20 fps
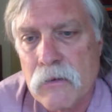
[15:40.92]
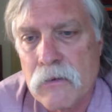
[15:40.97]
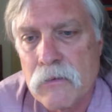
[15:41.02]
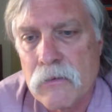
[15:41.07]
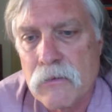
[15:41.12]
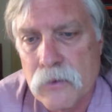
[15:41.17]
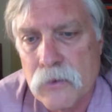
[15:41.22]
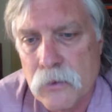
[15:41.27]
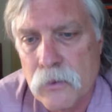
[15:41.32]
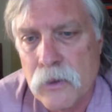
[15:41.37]

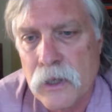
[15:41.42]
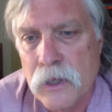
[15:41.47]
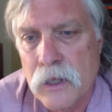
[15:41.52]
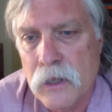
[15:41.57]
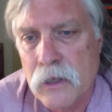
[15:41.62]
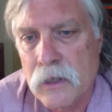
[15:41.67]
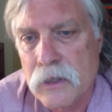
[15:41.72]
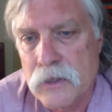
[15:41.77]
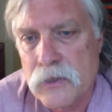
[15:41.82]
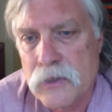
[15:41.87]

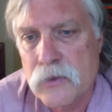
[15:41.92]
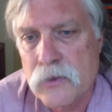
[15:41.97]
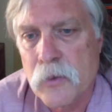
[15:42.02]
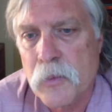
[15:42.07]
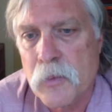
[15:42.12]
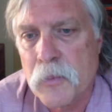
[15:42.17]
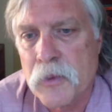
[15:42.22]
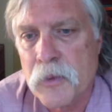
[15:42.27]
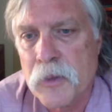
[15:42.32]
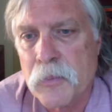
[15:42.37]
doing this
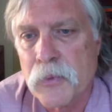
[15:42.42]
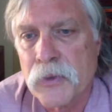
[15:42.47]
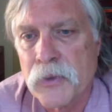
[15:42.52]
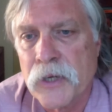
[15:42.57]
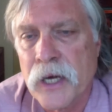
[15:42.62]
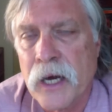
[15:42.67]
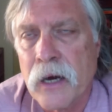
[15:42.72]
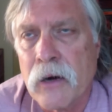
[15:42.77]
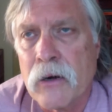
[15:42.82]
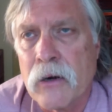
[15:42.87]
group of people
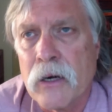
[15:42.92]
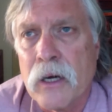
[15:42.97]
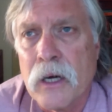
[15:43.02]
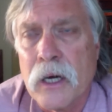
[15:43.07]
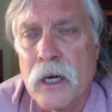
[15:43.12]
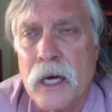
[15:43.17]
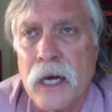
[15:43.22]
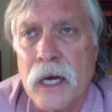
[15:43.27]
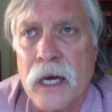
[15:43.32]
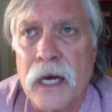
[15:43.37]
now?
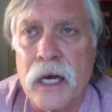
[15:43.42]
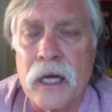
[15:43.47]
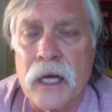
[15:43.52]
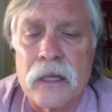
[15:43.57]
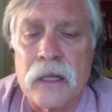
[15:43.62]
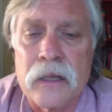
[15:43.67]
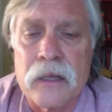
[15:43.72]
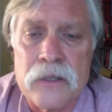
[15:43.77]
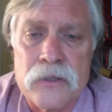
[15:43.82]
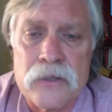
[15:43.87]

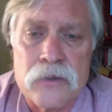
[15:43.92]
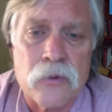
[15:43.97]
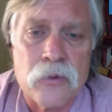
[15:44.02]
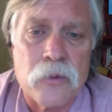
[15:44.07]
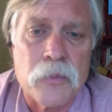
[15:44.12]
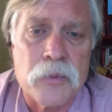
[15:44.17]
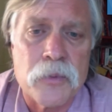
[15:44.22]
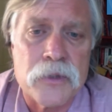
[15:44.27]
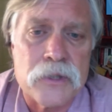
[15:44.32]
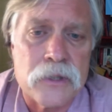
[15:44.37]
And this
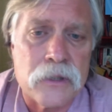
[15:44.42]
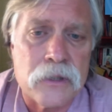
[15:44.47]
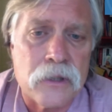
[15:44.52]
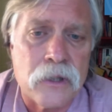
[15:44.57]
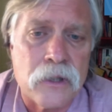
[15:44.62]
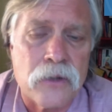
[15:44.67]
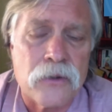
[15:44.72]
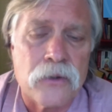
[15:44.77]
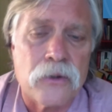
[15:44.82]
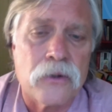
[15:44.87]
group is
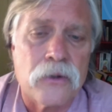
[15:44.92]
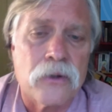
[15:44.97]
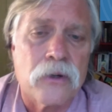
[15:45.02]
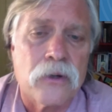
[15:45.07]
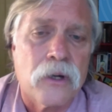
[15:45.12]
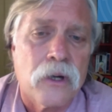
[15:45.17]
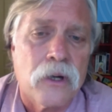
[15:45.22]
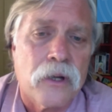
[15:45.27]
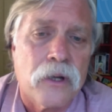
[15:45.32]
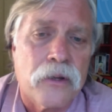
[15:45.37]
another.
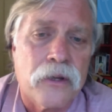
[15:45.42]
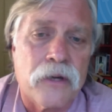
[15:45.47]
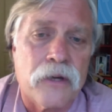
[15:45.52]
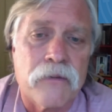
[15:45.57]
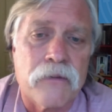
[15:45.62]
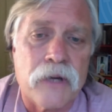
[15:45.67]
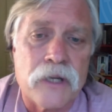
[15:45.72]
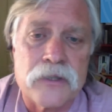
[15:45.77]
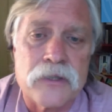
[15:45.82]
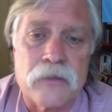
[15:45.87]
They've
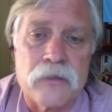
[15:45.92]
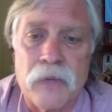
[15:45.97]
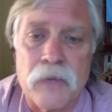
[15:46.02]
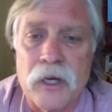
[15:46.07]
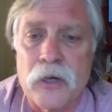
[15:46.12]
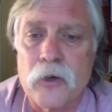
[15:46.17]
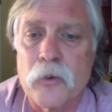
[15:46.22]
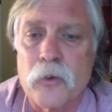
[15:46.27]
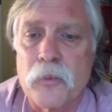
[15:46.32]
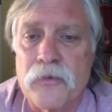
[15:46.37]
got some
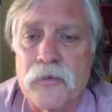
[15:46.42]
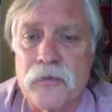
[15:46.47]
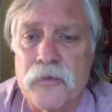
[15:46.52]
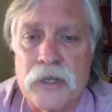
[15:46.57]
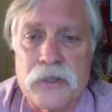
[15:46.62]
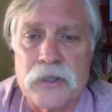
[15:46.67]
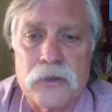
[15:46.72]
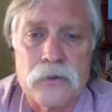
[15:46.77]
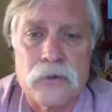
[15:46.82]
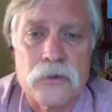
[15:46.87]
medical
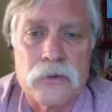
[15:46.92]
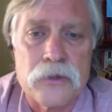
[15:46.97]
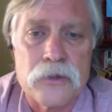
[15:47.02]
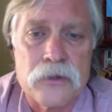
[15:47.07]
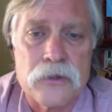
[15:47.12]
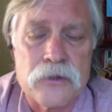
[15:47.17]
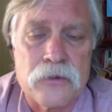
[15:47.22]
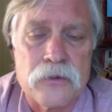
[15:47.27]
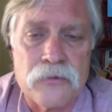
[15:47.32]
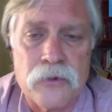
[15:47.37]
professionals
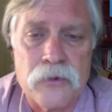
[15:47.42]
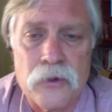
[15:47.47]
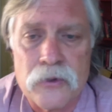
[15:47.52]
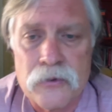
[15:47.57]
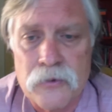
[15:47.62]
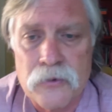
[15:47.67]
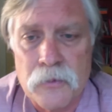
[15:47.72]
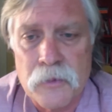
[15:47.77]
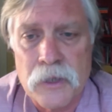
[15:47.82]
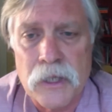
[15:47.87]
and some
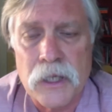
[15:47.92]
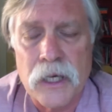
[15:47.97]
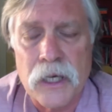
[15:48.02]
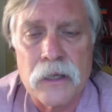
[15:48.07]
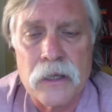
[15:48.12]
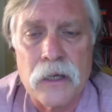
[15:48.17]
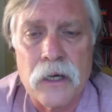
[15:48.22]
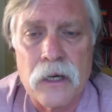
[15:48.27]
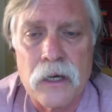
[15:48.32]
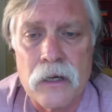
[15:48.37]
folks from
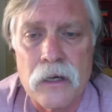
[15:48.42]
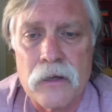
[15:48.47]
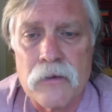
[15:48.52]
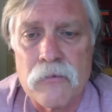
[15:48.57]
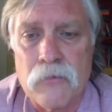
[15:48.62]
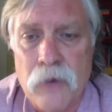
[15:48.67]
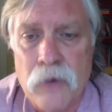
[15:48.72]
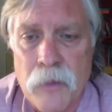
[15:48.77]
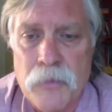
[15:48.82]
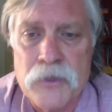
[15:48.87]

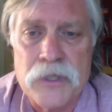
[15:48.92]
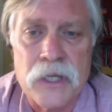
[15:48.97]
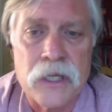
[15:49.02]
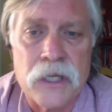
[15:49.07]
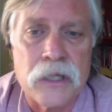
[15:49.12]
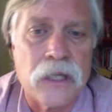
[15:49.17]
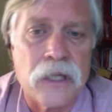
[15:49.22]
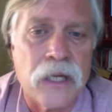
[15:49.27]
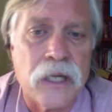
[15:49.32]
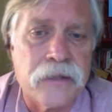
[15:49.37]

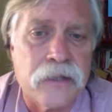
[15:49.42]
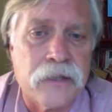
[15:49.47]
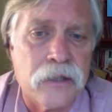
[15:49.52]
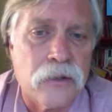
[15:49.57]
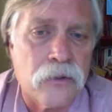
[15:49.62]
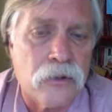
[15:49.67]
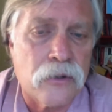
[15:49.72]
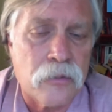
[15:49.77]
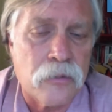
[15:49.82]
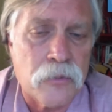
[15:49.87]
representing the
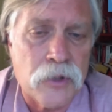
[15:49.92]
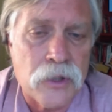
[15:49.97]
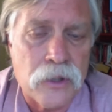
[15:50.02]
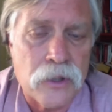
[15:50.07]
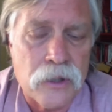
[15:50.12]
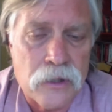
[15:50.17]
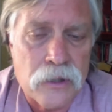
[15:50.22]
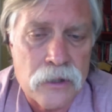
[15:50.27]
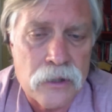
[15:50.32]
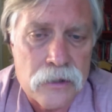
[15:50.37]
Latino
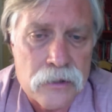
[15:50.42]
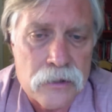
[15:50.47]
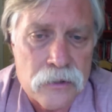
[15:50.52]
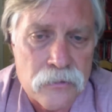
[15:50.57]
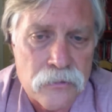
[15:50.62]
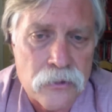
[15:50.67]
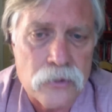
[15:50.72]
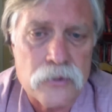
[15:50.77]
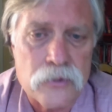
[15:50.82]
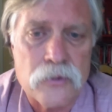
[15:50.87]
community,
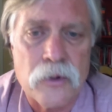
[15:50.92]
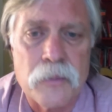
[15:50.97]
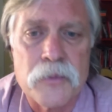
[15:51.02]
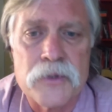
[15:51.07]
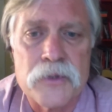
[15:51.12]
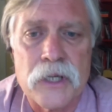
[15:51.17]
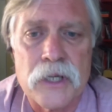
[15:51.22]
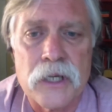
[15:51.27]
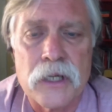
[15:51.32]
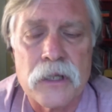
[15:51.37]
some folks
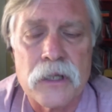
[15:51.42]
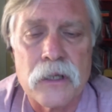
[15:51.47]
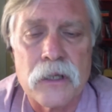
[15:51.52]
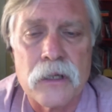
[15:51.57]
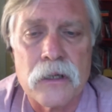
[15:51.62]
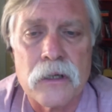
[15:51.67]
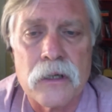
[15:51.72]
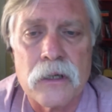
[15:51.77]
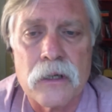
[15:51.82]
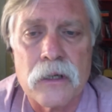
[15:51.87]
representing
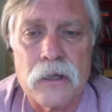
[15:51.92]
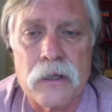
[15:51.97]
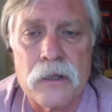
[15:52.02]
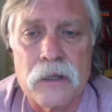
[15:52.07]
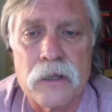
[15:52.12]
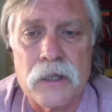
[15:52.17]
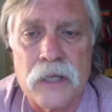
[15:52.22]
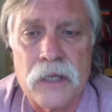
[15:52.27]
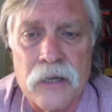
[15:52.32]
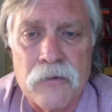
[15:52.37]
the
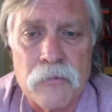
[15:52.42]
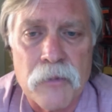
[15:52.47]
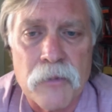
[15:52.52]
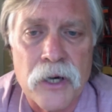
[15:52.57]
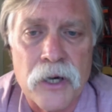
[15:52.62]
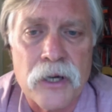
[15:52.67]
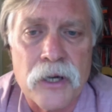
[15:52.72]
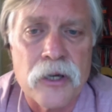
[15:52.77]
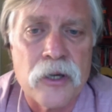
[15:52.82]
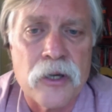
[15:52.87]
Native
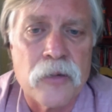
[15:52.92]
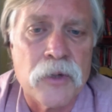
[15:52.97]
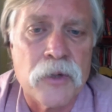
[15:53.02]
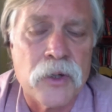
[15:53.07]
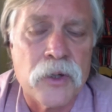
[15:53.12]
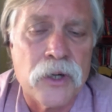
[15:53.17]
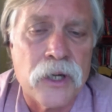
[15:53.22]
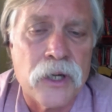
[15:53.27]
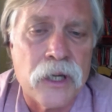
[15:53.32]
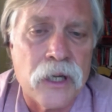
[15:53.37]
American
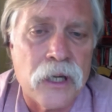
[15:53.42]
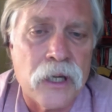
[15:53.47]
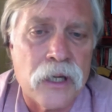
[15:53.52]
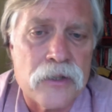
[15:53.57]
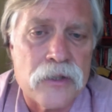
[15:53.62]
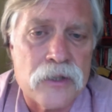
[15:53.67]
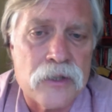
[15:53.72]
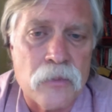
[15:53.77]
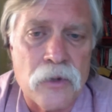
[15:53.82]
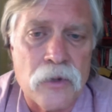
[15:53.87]
community,
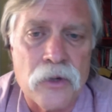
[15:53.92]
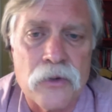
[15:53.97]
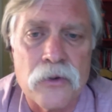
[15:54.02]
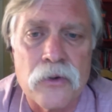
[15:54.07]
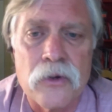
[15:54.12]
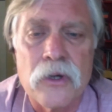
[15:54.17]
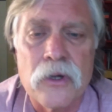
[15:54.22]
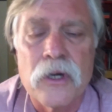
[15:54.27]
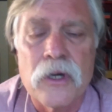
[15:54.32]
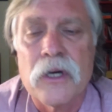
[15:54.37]
and
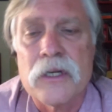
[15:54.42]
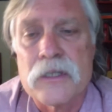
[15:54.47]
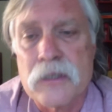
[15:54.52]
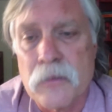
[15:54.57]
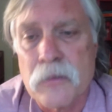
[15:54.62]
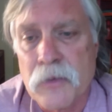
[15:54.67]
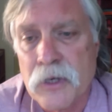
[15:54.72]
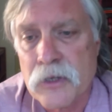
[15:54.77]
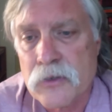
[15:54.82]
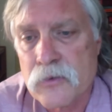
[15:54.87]

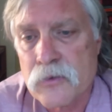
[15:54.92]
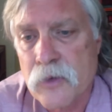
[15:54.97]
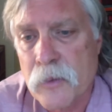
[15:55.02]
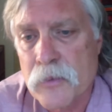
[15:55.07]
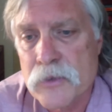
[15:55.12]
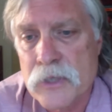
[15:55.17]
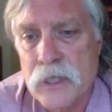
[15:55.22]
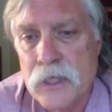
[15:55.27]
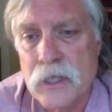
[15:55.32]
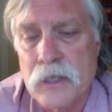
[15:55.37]
somebody that's
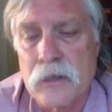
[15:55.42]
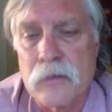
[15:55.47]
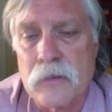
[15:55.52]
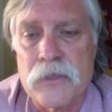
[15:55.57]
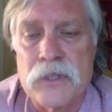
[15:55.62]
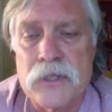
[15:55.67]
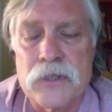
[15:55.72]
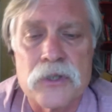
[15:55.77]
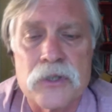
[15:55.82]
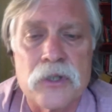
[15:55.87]
representing the
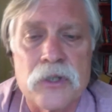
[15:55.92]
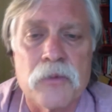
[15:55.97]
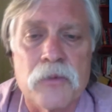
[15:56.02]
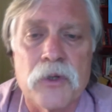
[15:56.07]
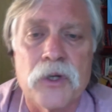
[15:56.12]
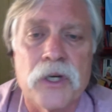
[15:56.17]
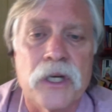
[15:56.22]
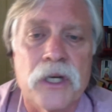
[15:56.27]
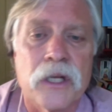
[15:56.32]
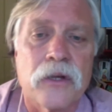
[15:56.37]
business
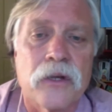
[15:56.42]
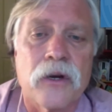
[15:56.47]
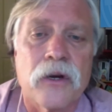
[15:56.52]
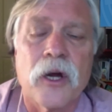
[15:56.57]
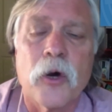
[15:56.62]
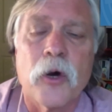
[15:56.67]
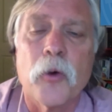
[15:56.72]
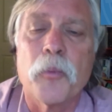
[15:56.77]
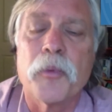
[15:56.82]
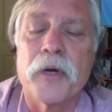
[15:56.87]
community, and they're
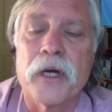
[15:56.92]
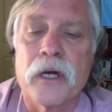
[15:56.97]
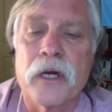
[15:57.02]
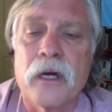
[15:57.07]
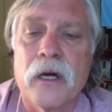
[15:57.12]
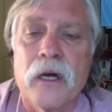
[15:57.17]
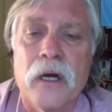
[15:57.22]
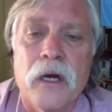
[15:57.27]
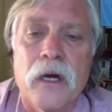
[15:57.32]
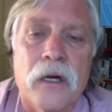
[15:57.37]
helping
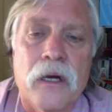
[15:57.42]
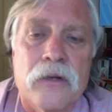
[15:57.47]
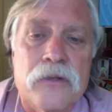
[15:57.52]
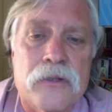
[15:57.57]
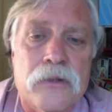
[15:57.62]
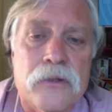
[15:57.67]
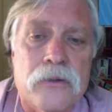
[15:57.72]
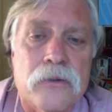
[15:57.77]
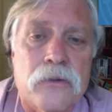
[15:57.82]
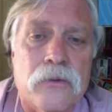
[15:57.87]

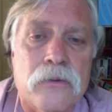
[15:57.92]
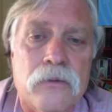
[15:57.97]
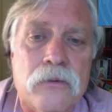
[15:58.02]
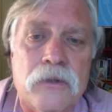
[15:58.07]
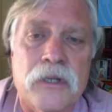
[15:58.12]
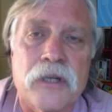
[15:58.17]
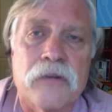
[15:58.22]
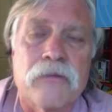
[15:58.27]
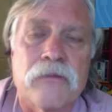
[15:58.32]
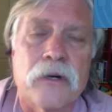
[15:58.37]
to
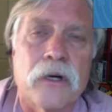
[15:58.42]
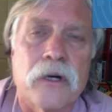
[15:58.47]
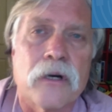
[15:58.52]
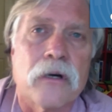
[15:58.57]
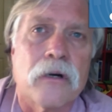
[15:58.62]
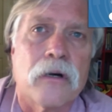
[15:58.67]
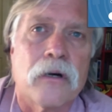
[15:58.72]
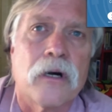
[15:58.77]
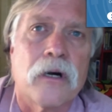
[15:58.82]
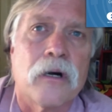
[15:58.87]
give
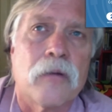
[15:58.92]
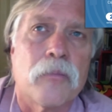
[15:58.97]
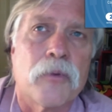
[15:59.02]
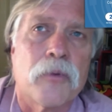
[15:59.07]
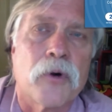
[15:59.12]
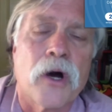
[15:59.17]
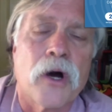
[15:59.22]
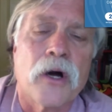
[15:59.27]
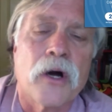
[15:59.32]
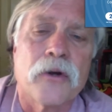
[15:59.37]
a
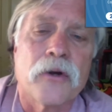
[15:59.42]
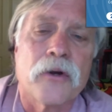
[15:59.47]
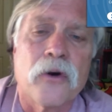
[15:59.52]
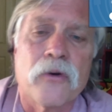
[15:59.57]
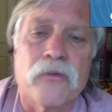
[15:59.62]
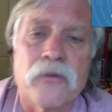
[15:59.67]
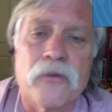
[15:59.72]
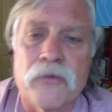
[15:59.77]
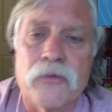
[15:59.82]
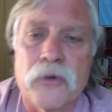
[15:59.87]
broad
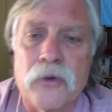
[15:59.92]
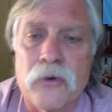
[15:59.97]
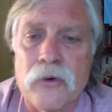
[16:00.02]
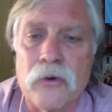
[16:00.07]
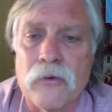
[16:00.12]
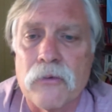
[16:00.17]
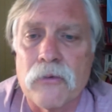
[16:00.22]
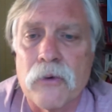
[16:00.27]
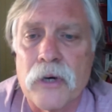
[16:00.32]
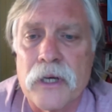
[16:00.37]

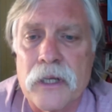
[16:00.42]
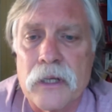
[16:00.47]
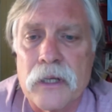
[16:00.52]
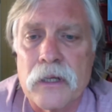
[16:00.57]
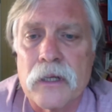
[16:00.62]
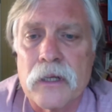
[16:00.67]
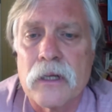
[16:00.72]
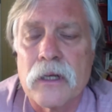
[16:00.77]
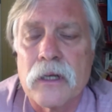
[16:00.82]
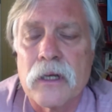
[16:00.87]
overview of what
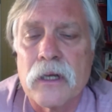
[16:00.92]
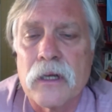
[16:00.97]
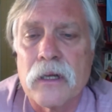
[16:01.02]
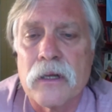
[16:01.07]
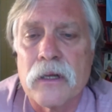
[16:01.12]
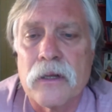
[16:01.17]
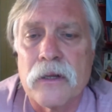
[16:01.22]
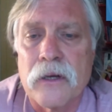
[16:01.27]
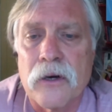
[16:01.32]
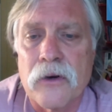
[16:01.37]

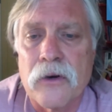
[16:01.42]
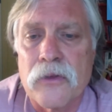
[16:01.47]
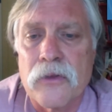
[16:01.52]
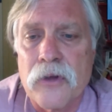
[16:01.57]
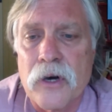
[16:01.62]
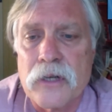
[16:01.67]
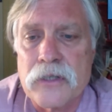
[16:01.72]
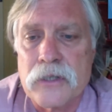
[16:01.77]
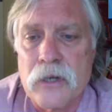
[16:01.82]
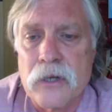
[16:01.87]
their
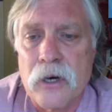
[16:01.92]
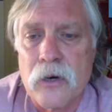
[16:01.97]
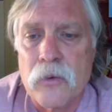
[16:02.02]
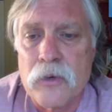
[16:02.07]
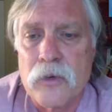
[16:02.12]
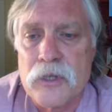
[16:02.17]
thoughts are, what's